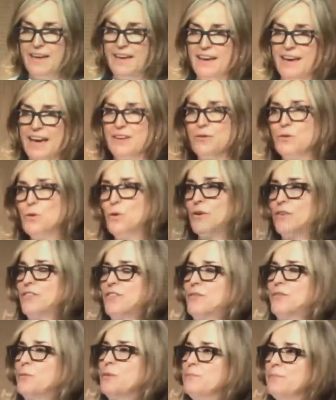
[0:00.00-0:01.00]
And of
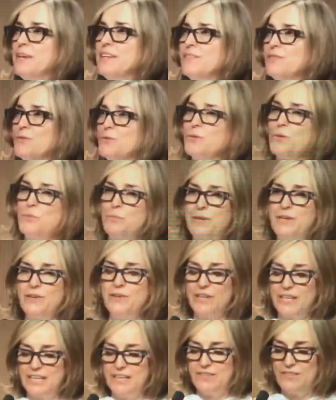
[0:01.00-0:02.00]
course, we've been through
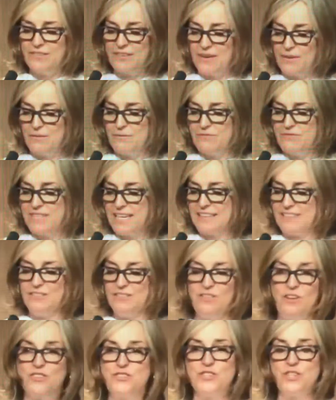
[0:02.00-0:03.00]
periods of
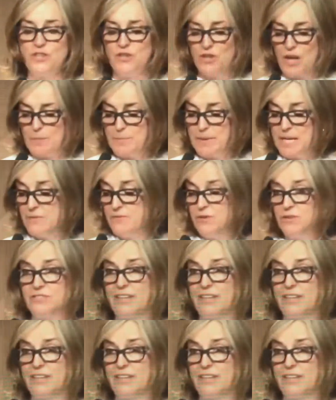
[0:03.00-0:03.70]
technological upheaval,